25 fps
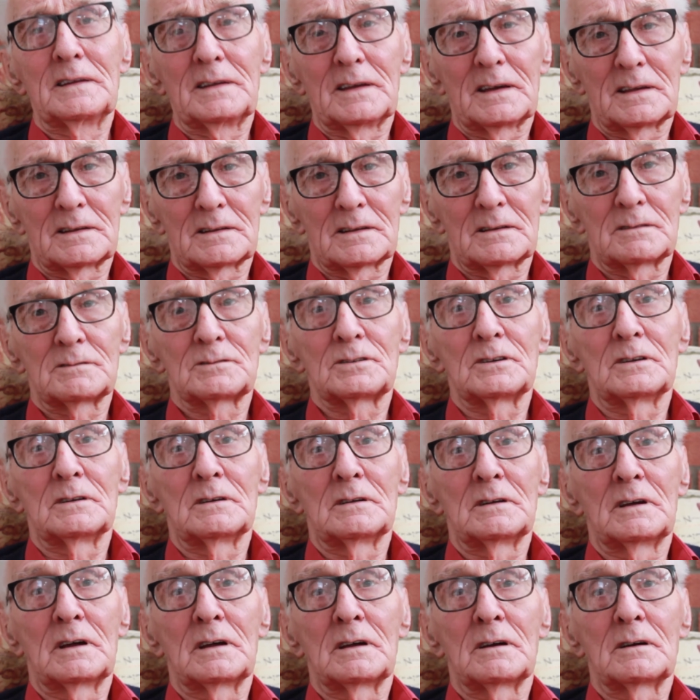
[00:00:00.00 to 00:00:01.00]
Yeah, that was
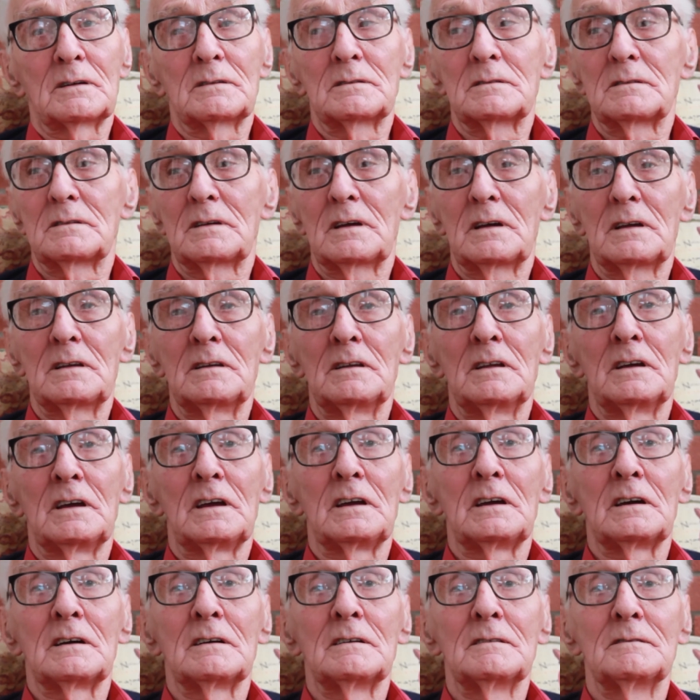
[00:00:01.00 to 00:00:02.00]
in
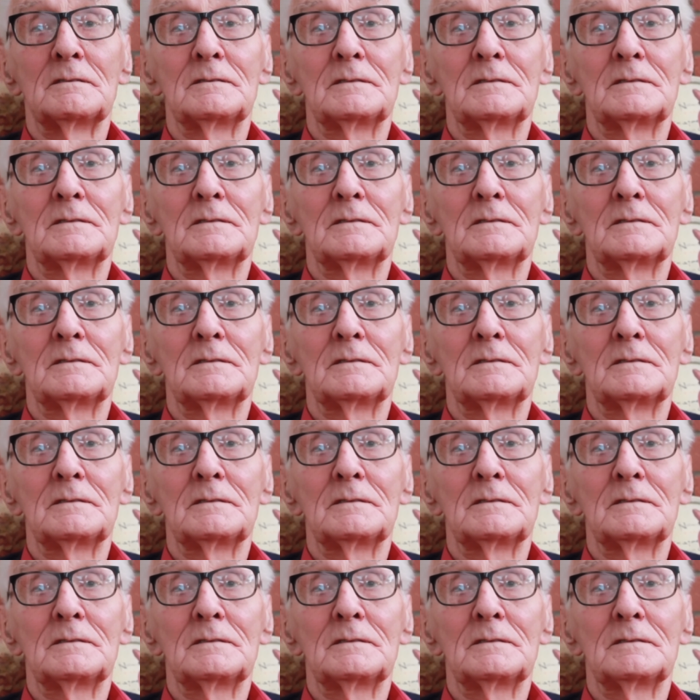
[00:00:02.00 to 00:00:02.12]
here.